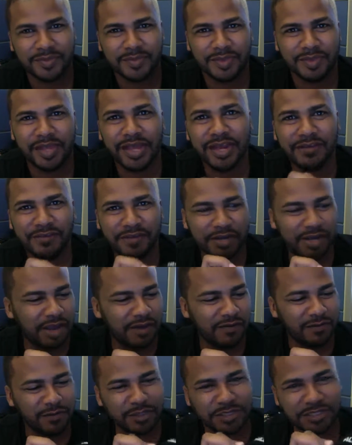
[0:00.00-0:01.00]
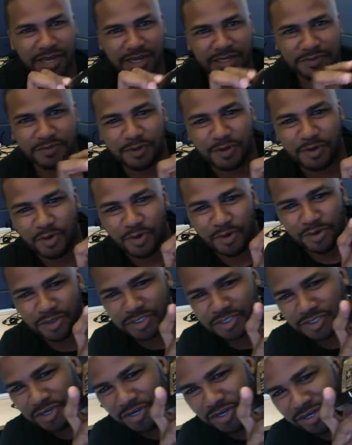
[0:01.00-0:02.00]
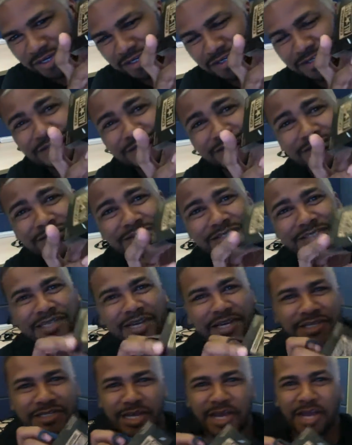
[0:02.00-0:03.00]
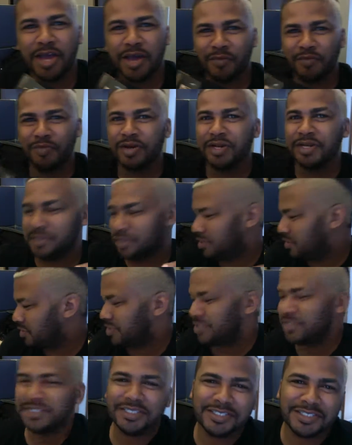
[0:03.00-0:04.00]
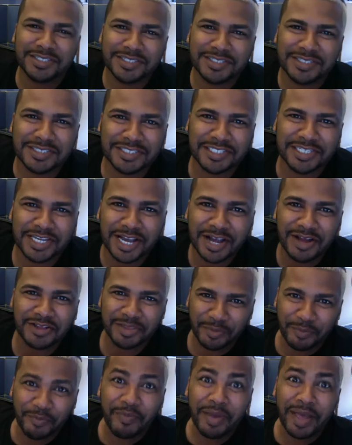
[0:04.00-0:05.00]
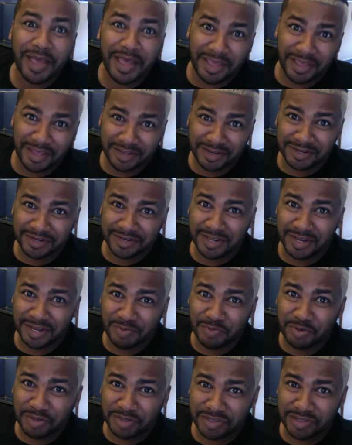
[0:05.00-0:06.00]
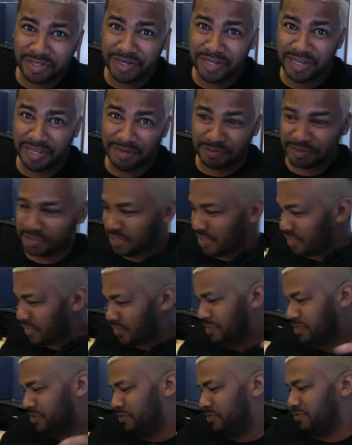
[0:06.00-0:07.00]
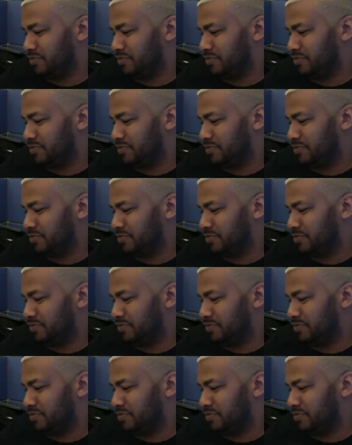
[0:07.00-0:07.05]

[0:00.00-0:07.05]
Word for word: Not even Converse socks, but All Star socks. But check out the bag that they put the damn socks in.